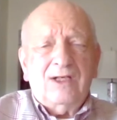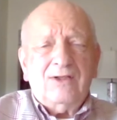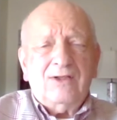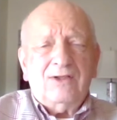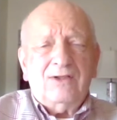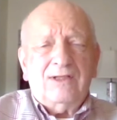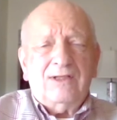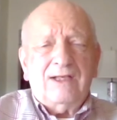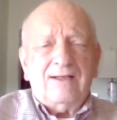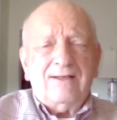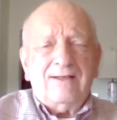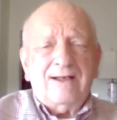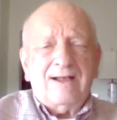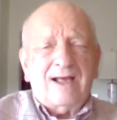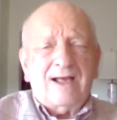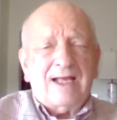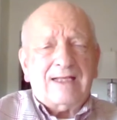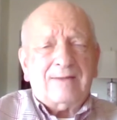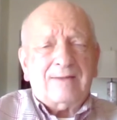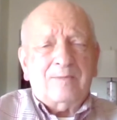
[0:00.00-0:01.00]
did
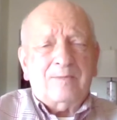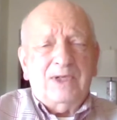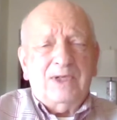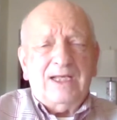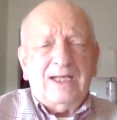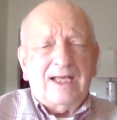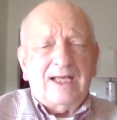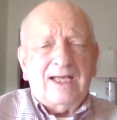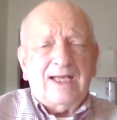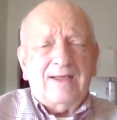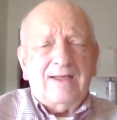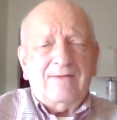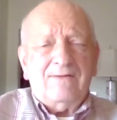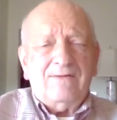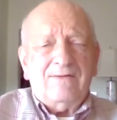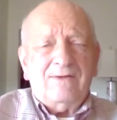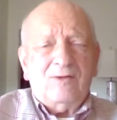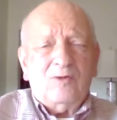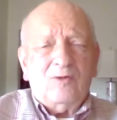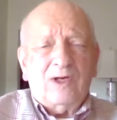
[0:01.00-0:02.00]
not
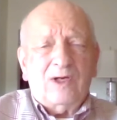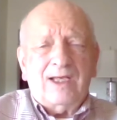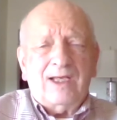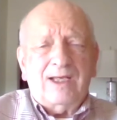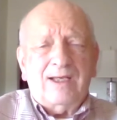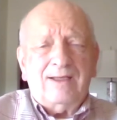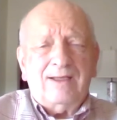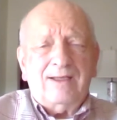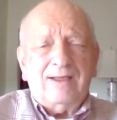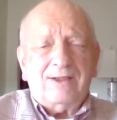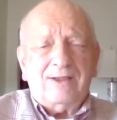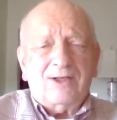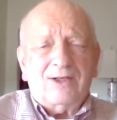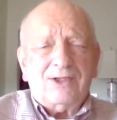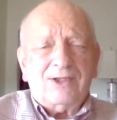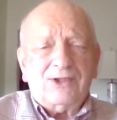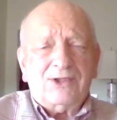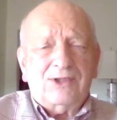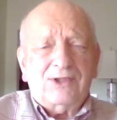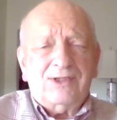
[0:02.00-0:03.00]
behave the way it
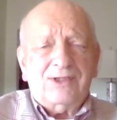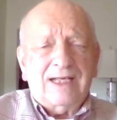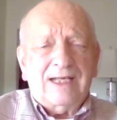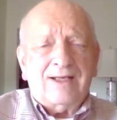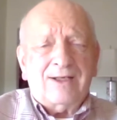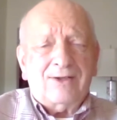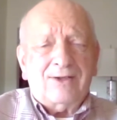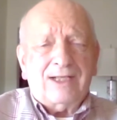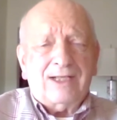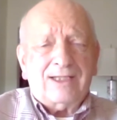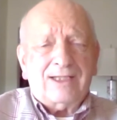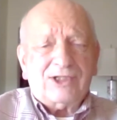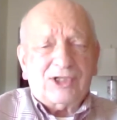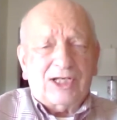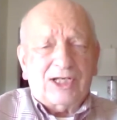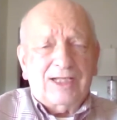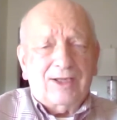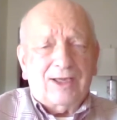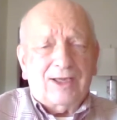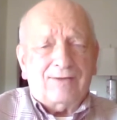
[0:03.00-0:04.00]
does down at
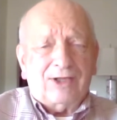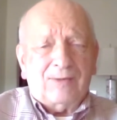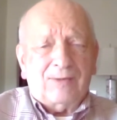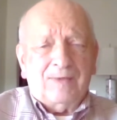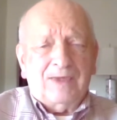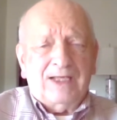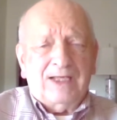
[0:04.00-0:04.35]
sea level.